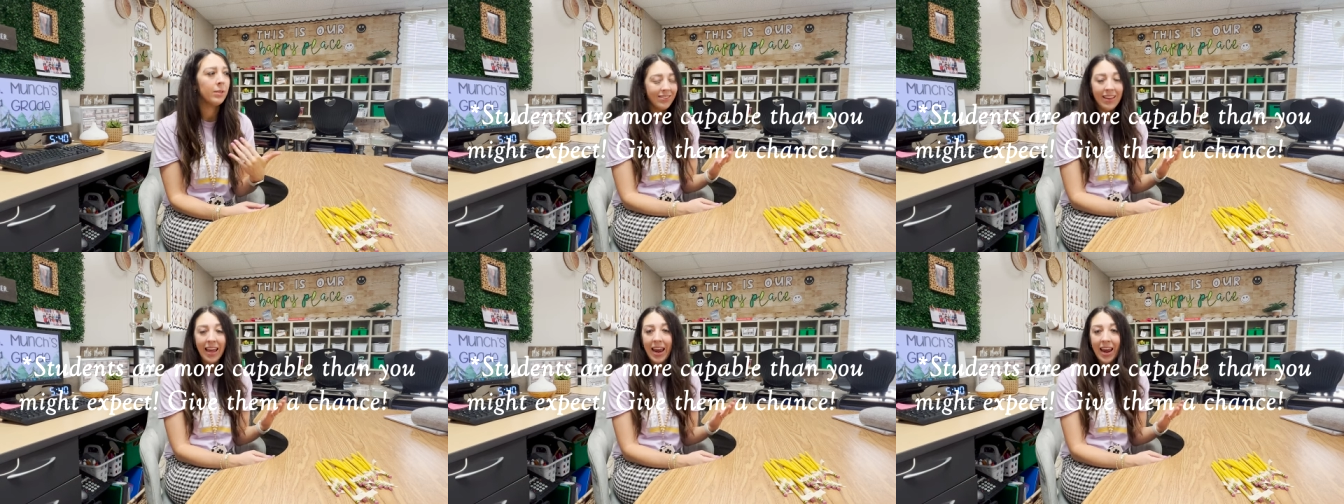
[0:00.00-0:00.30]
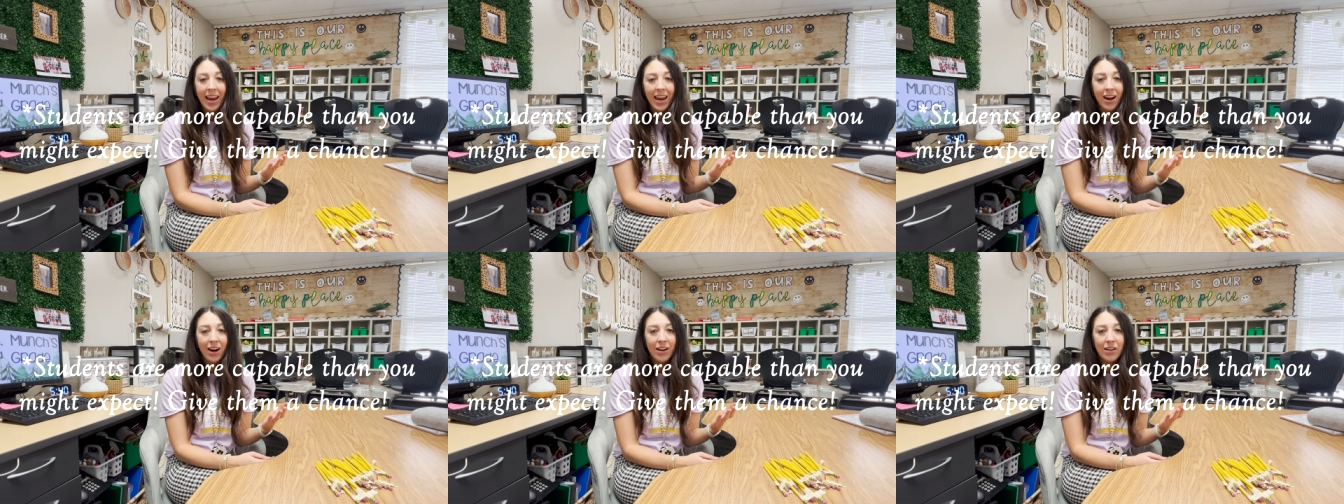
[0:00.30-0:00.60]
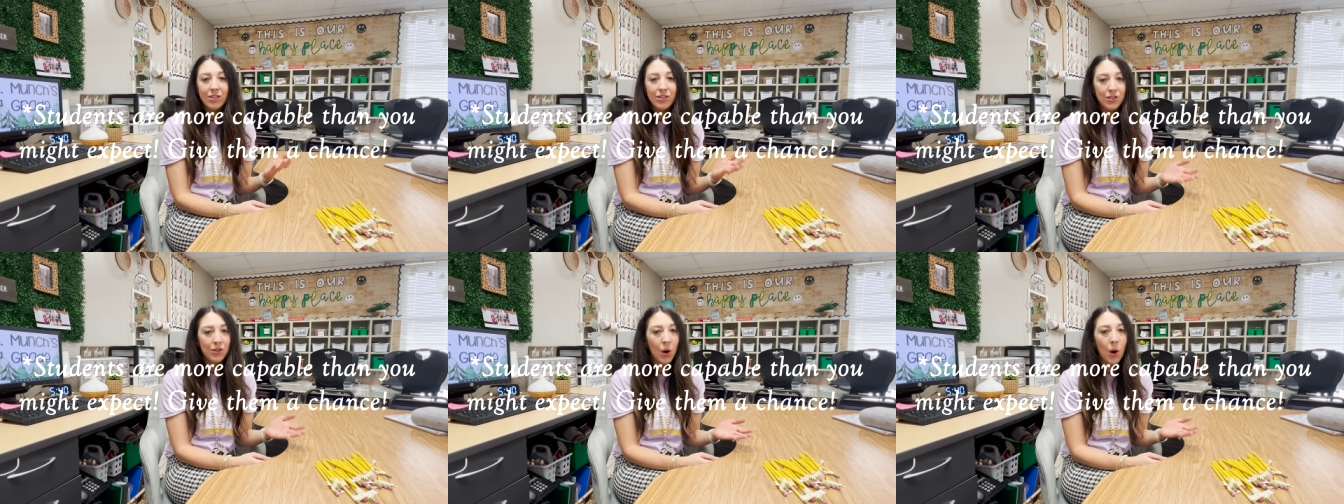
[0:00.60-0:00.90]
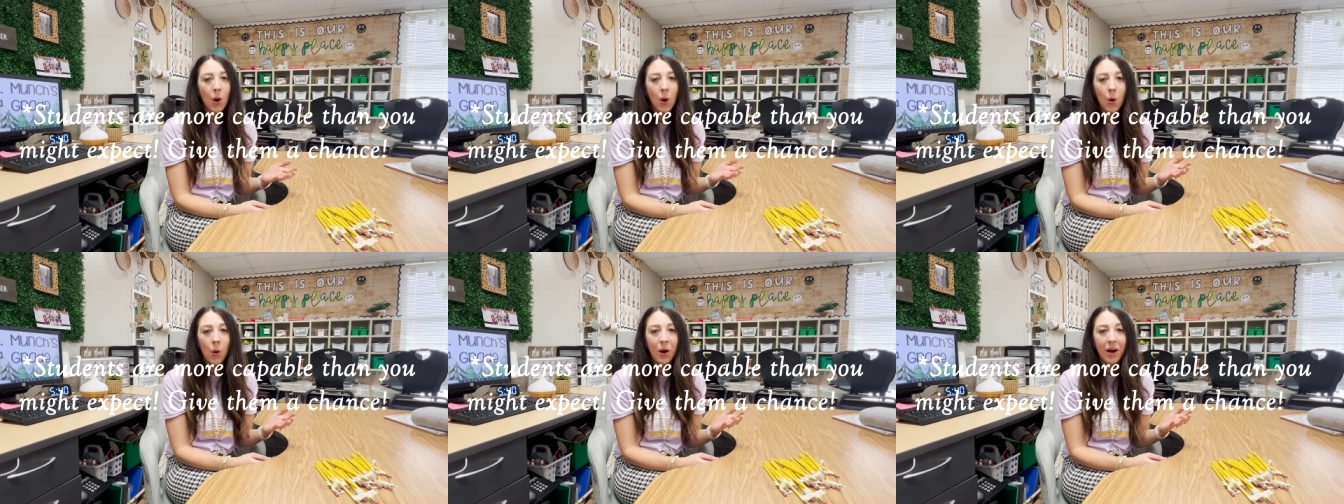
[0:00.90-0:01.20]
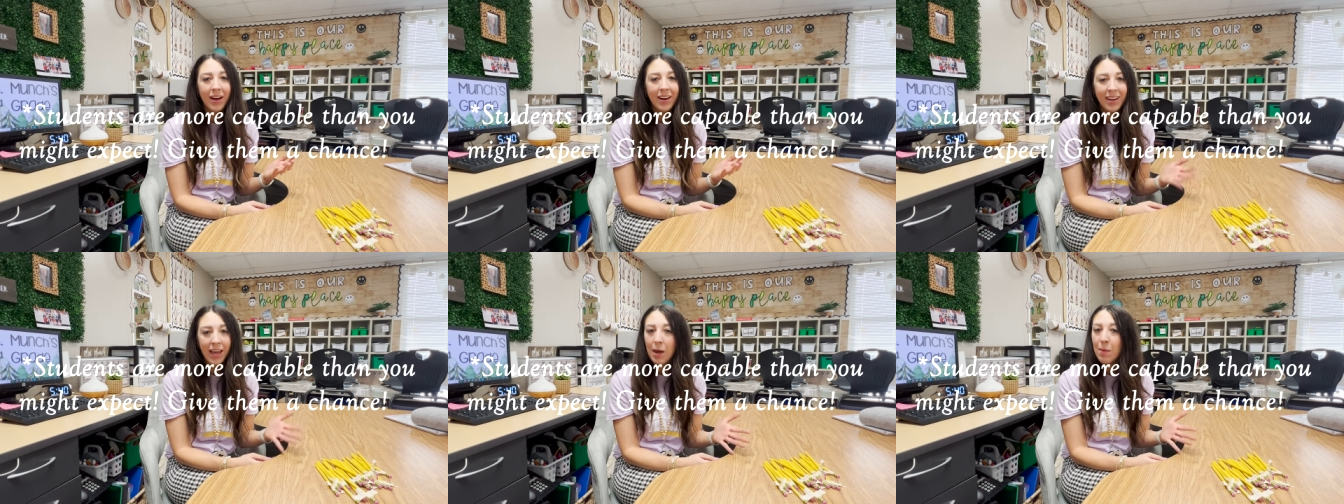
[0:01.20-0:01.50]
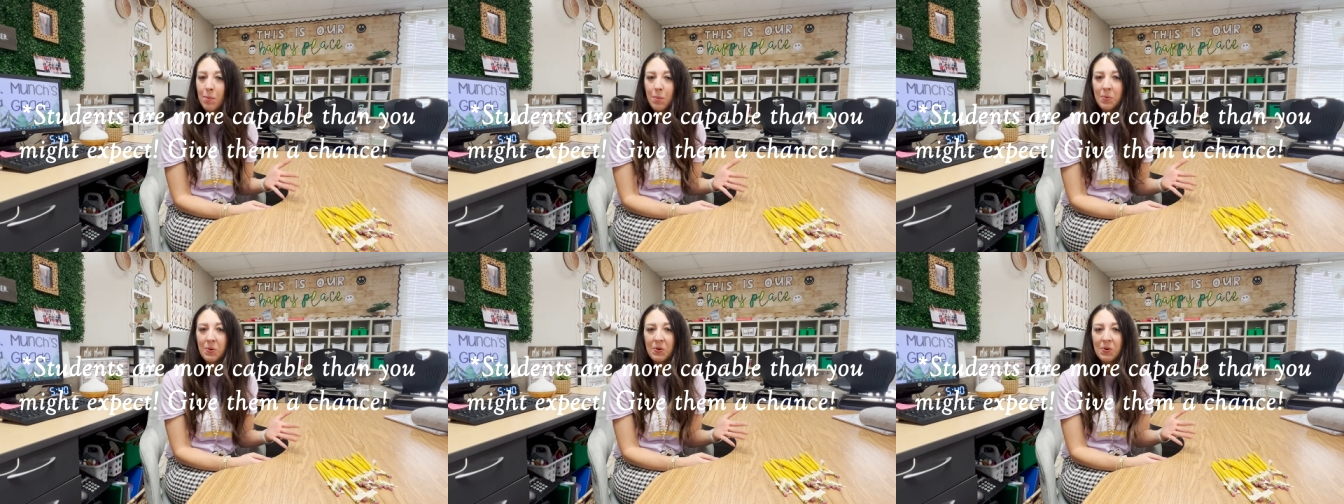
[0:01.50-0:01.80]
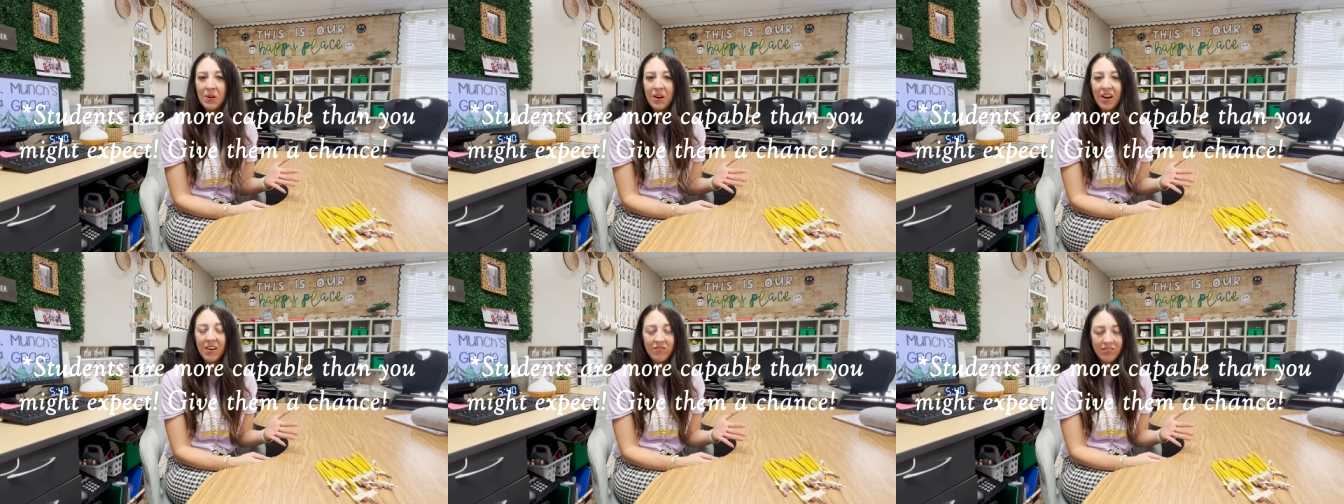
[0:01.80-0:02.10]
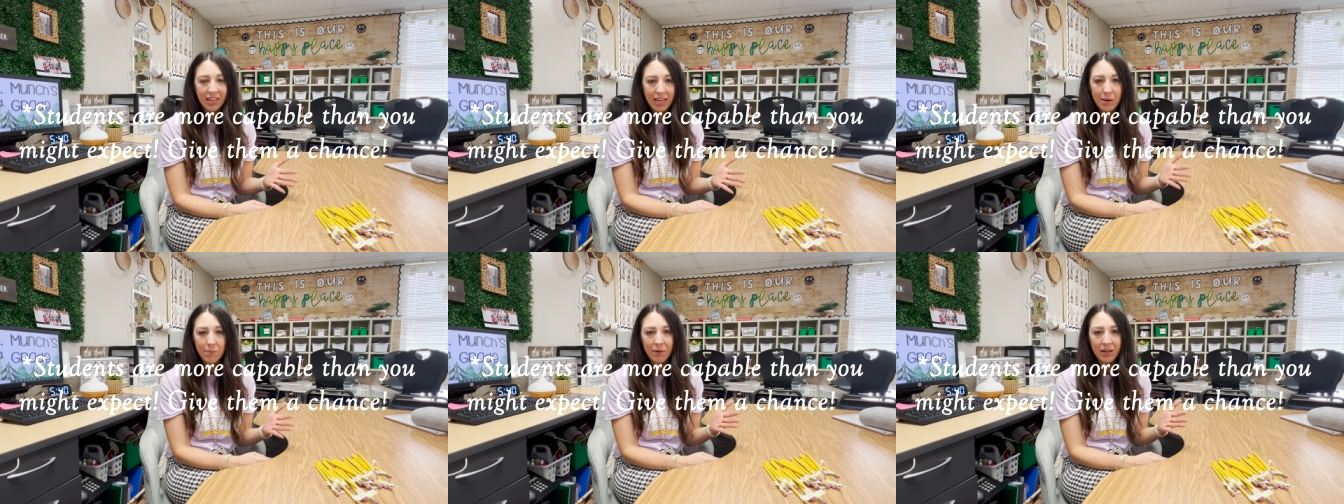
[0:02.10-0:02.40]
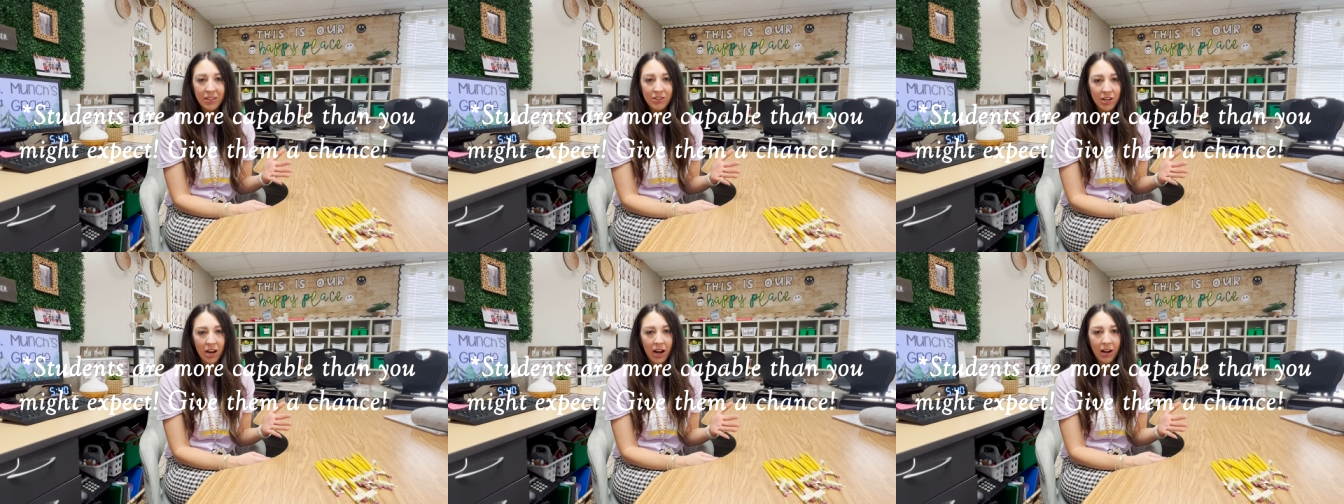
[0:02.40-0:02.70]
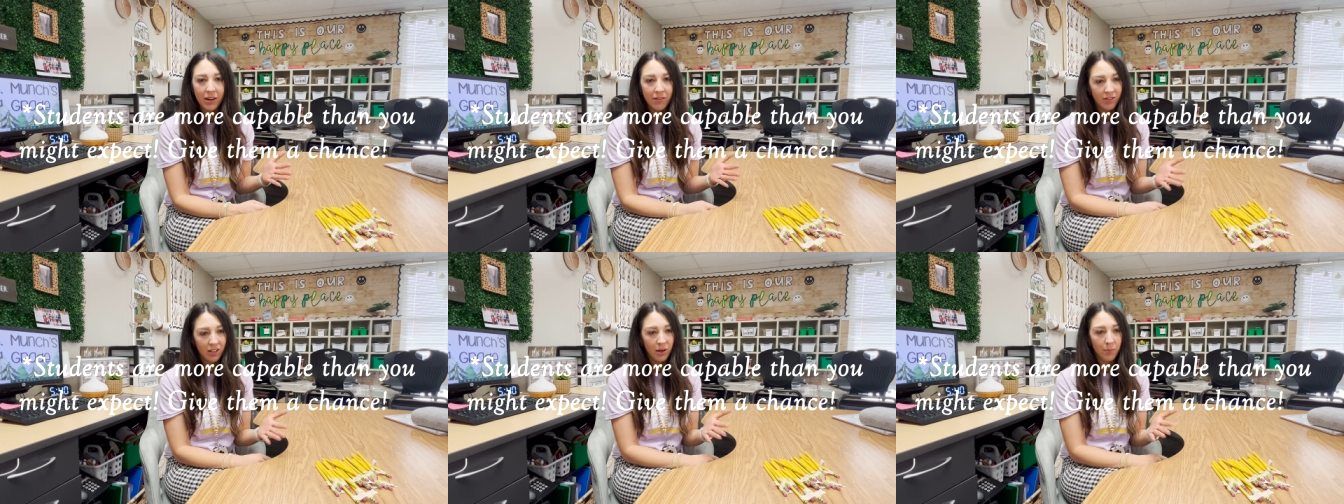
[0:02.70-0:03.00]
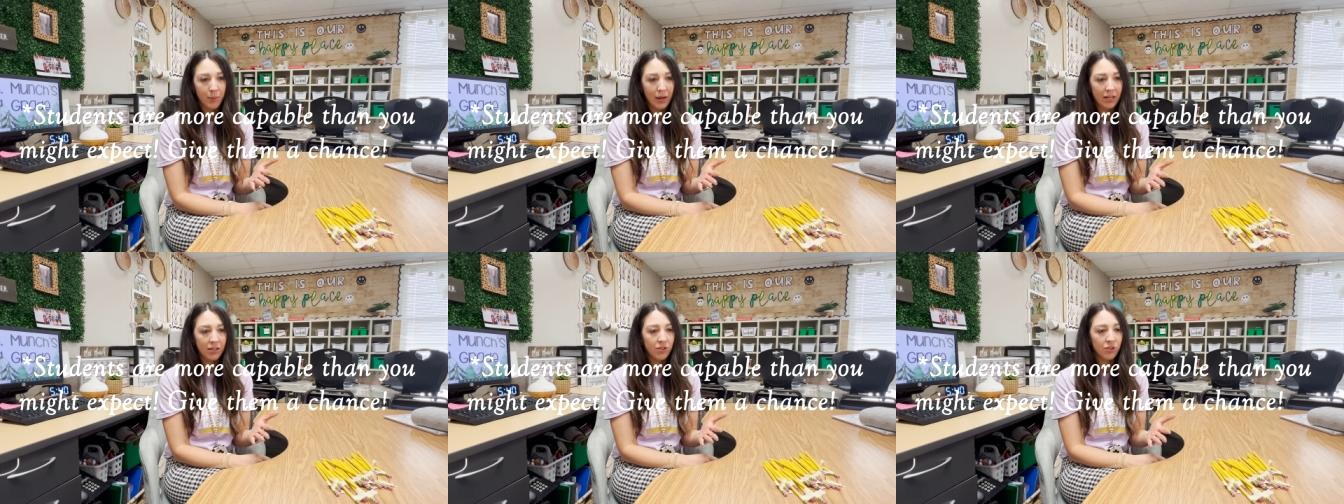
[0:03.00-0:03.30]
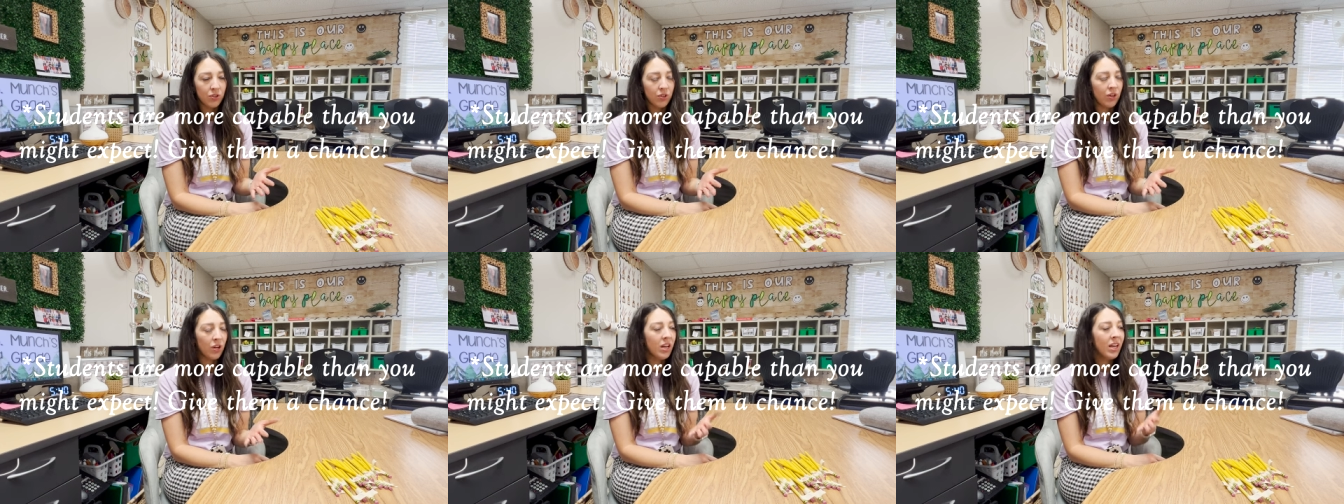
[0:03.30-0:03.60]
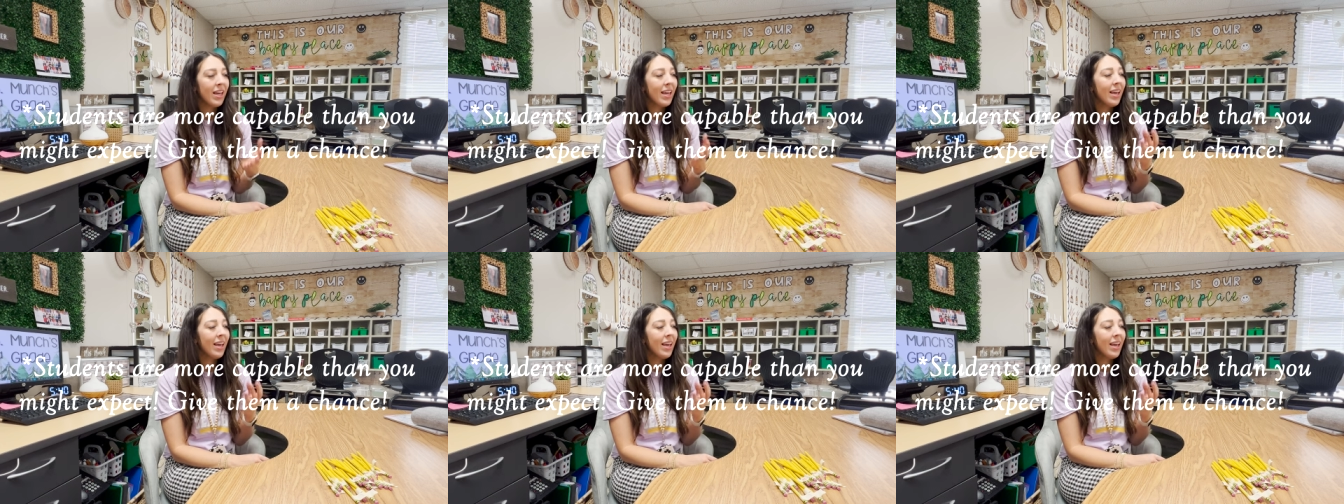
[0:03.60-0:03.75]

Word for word: They are so capable of keeping track of their pencil.